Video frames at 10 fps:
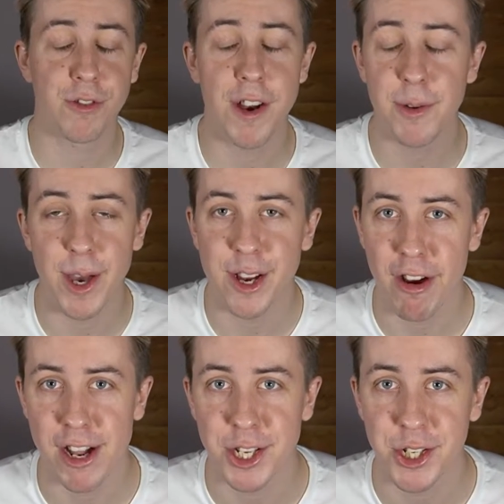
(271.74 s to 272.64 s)
Credit where
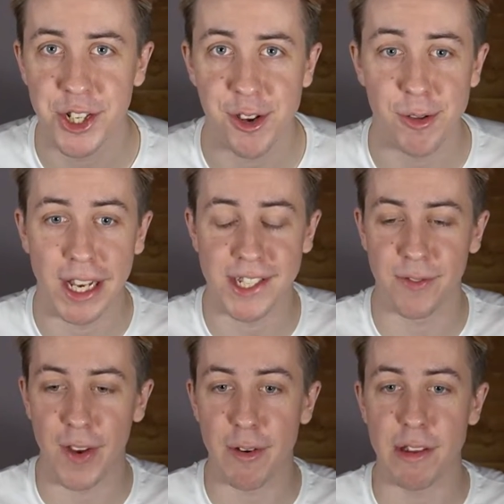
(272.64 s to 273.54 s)
credit's due. That's a
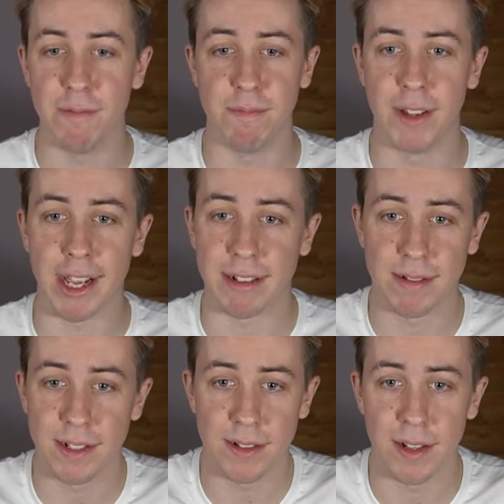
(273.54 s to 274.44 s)
very, like,
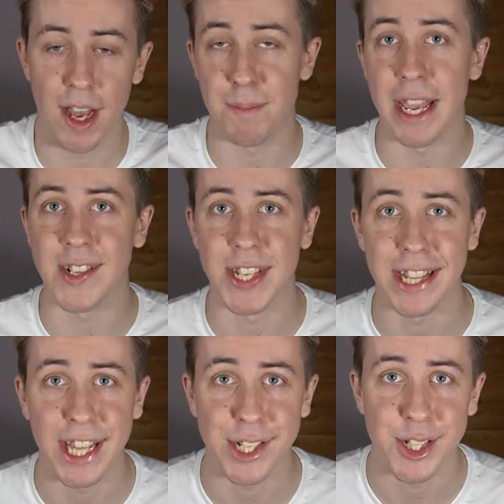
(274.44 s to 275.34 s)
amazing
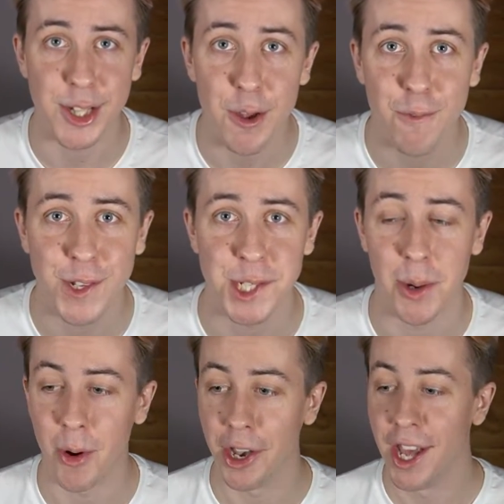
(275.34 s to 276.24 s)
thing to do for
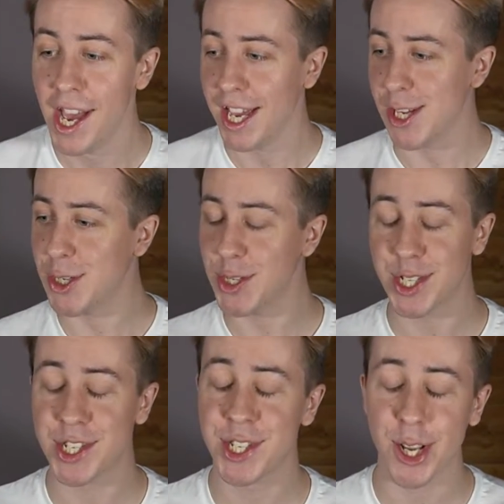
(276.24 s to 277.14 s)
someone. It's
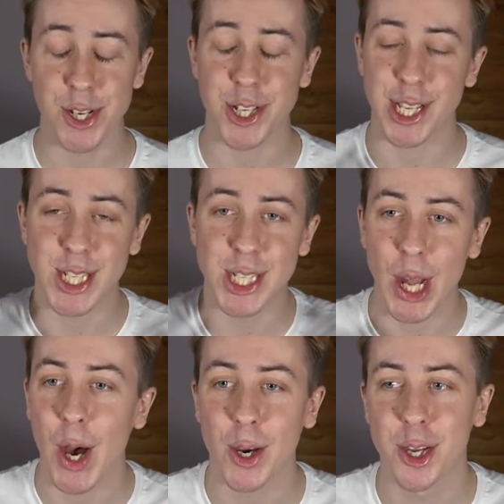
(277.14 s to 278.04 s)
just such a
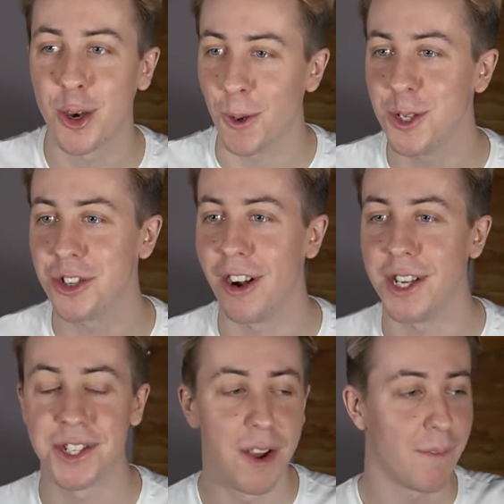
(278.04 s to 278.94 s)
stark
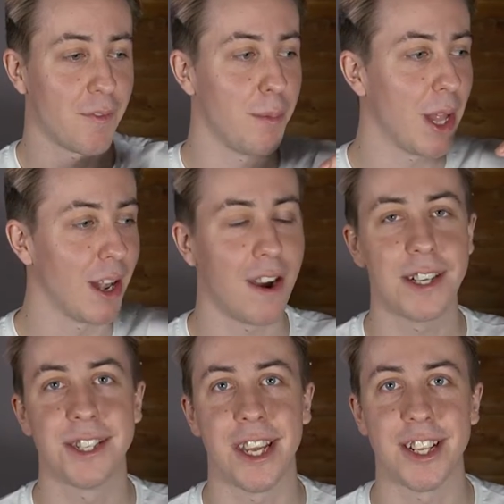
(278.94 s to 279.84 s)
contrast from the
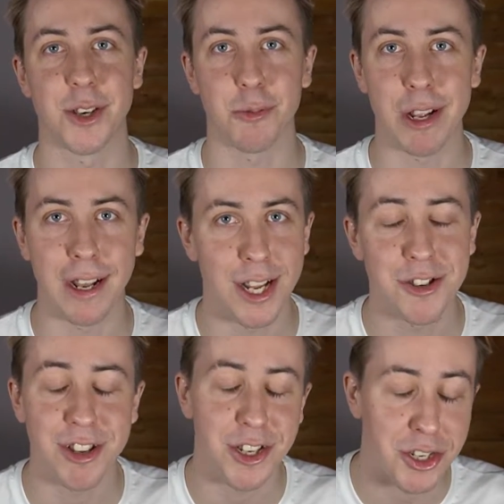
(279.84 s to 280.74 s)
last TikTok we
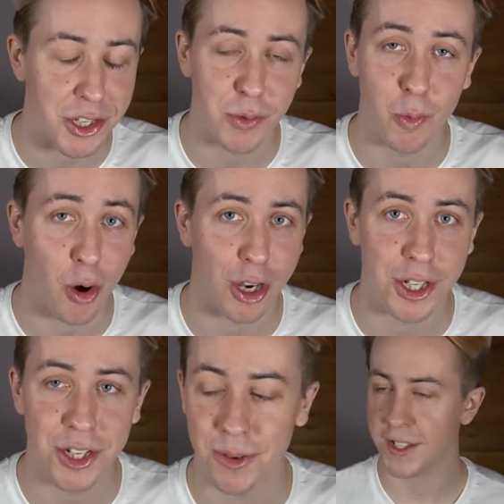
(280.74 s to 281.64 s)
literally just watched.